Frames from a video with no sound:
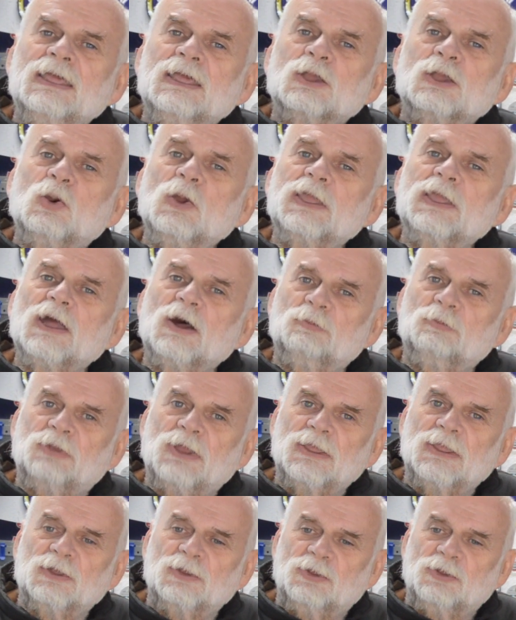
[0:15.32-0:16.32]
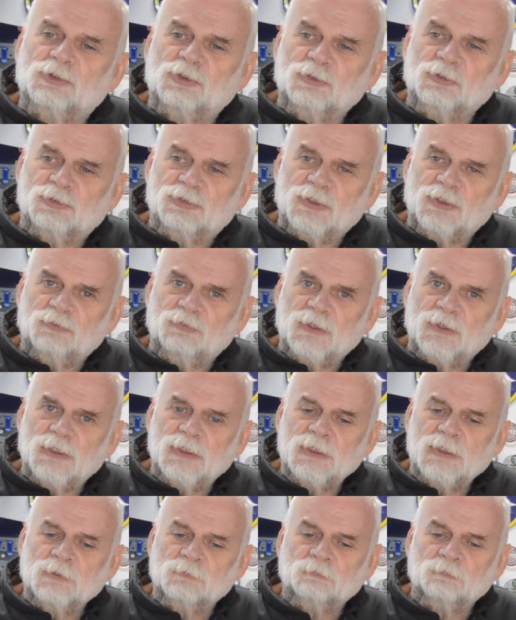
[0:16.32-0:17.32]
quick update on the
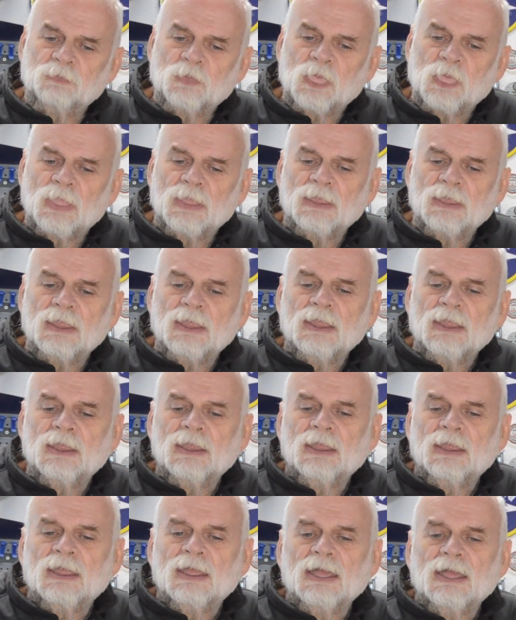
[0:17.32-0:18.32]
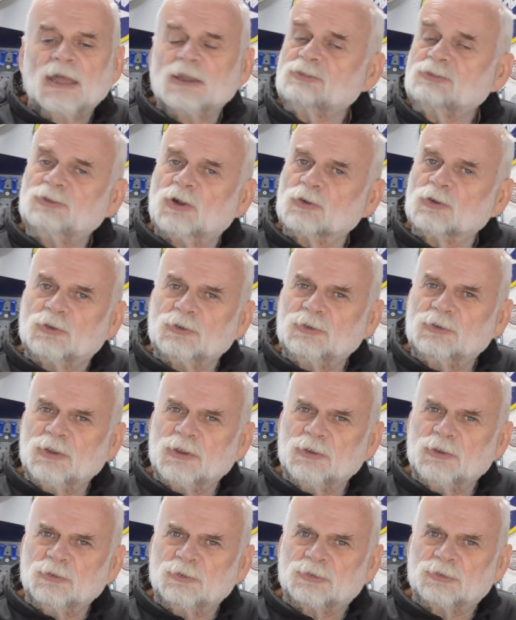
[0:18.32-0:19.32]
2CV, and it's not good
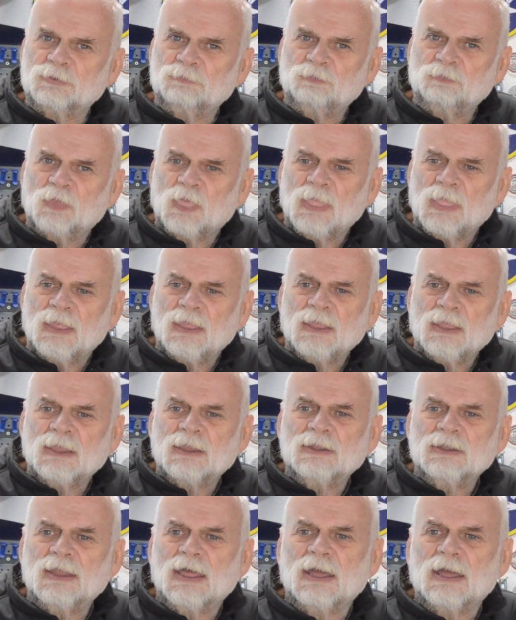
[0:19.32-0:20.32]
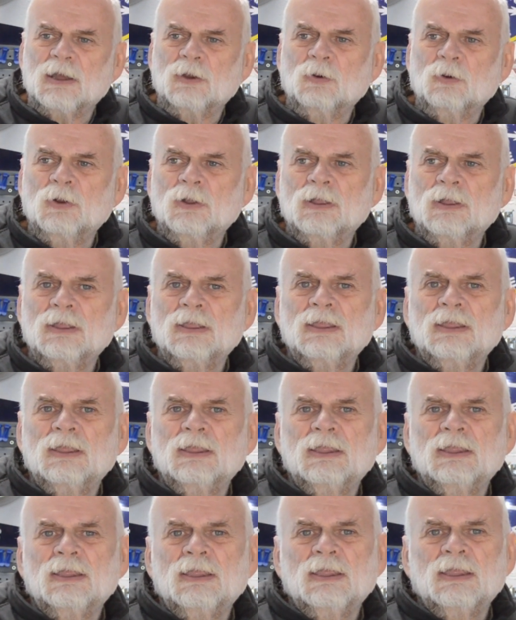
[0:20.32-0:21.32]
news. Now,
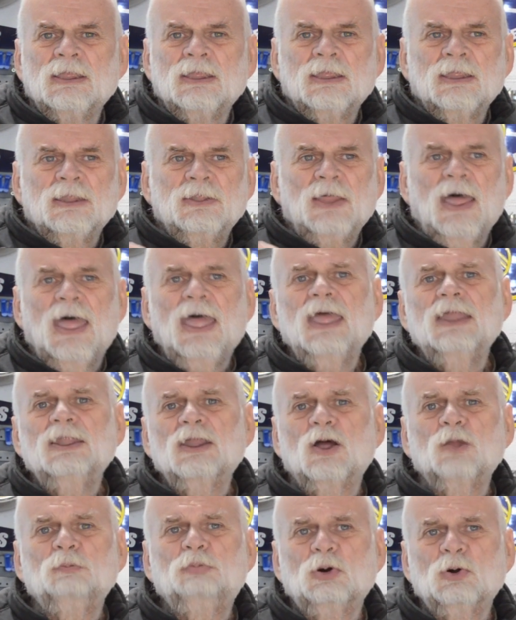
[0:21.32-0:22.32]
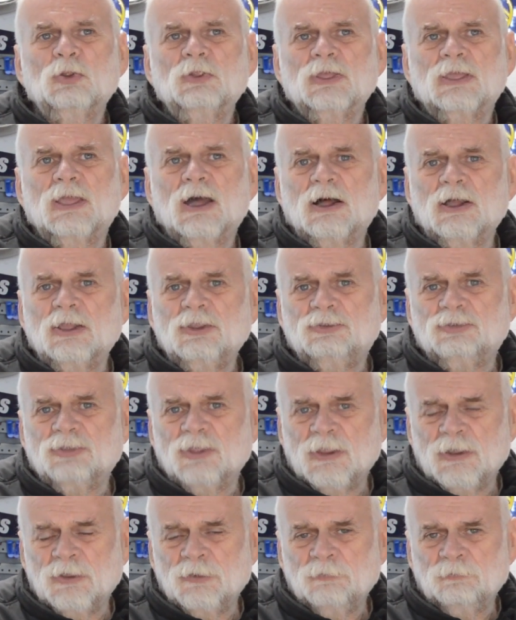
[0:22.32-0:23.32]
the head I put the guides
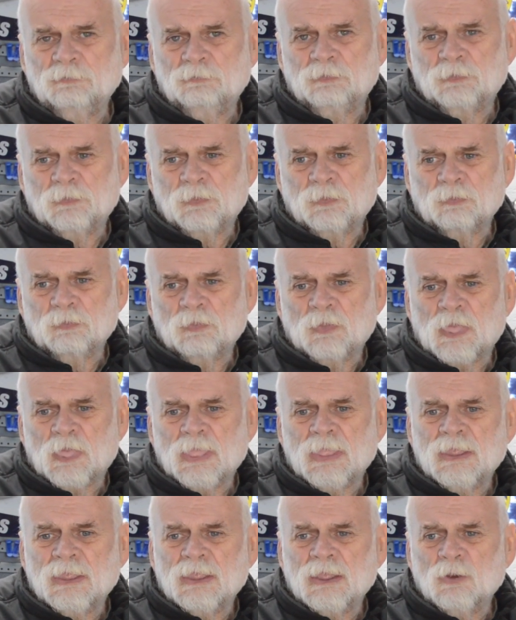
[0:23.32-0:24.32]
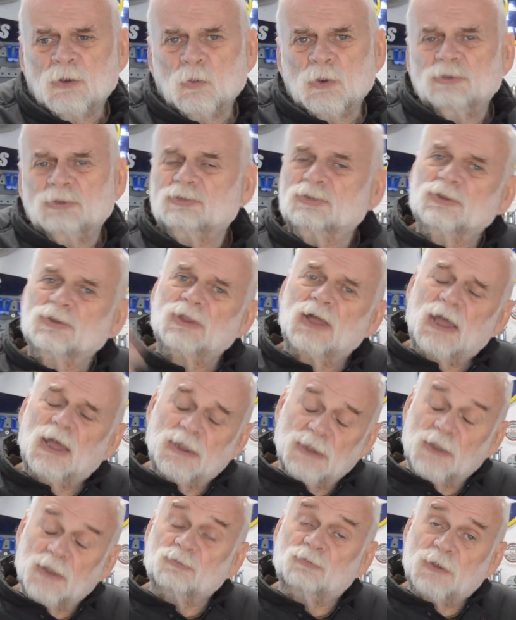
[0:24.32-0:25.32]
in, which is
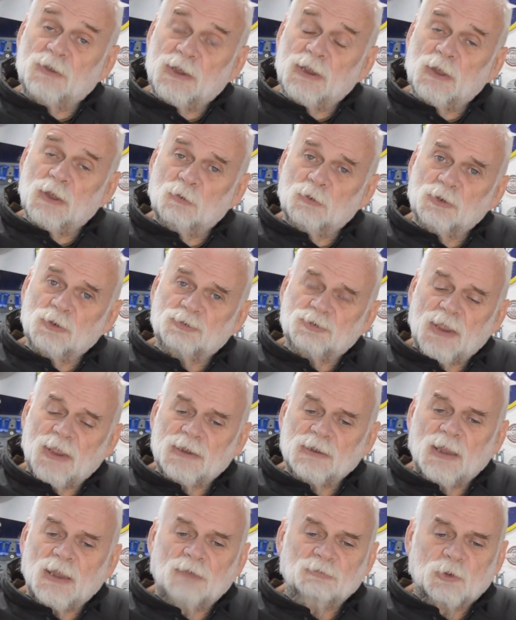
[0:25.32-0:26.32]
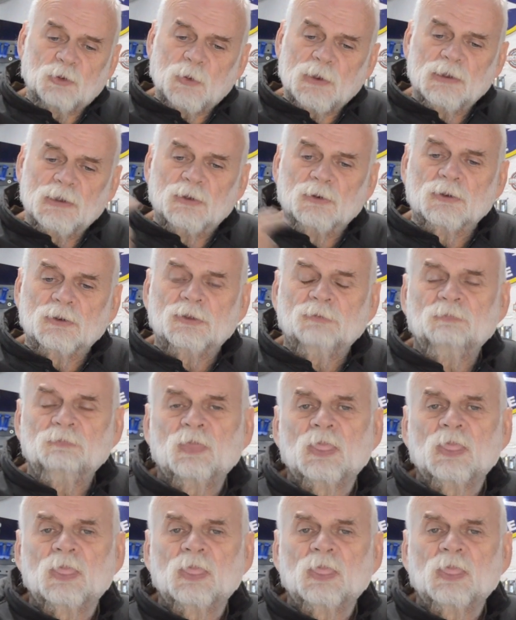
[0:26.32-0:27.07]
another video on the channel, have a quick look,